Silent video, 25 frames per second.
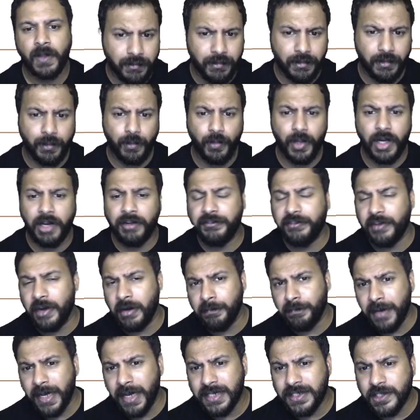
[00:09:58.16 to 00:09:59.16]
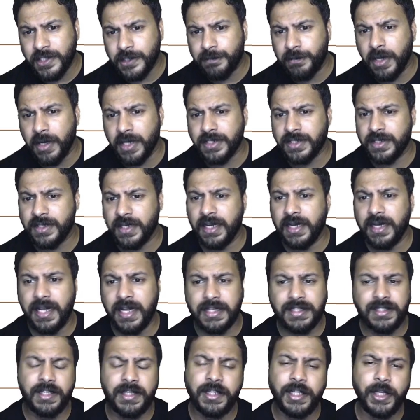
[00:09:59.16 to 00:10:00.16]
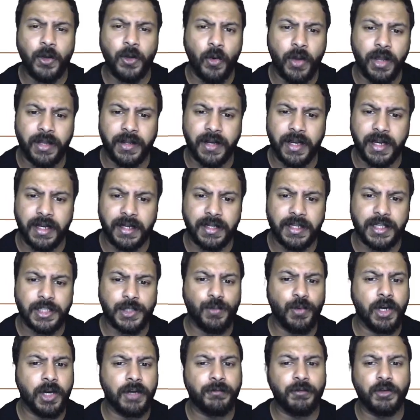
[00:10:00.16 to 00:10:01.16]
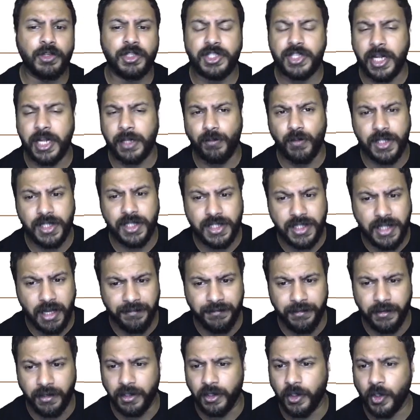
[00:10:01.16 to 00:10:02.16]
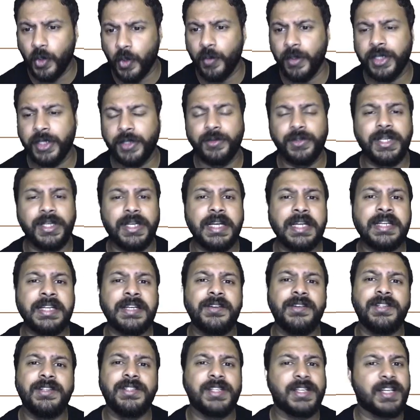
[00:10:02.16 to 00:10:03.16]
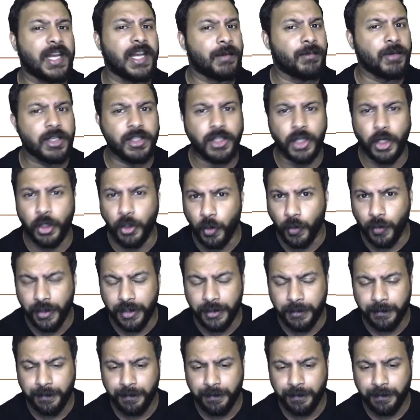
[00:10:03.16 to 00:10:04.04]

When a firm pays its personnel less than the going rate, its workforce strength will suffer owing to the increasing labor turnover.